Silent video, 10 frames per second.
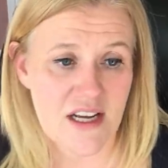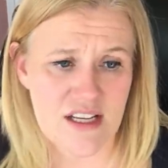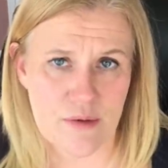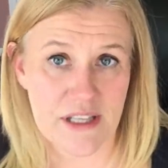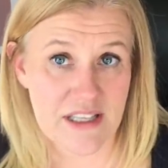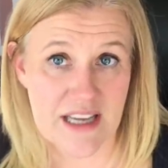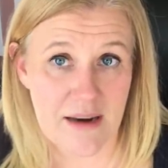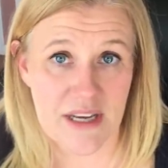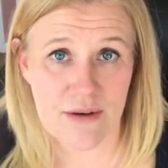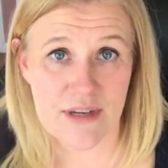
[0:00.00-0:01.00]
So by the
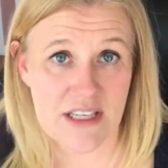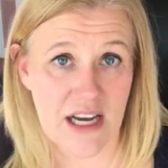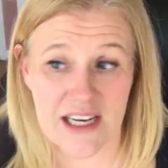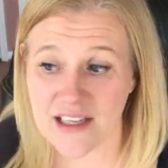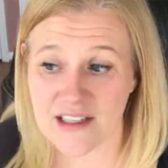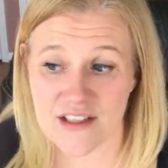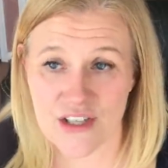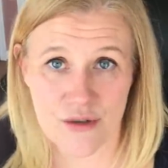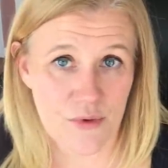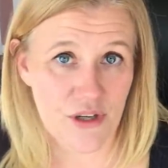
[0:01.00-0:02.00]
time he retires,
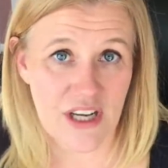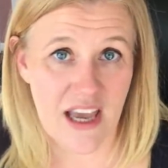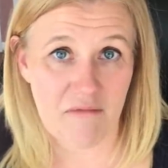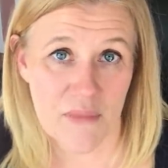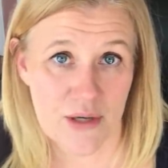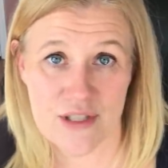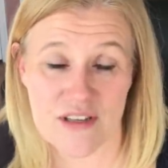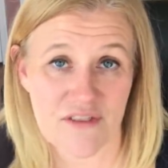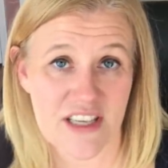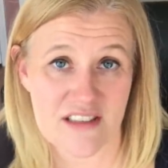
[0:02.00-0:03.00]
you know, we're going to have most
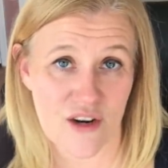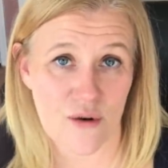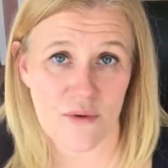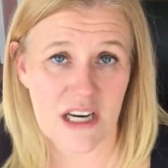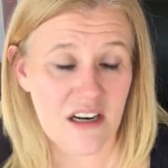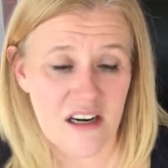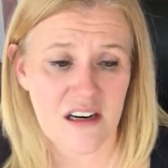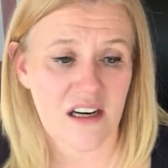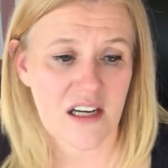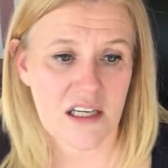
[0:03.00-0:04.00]
of his career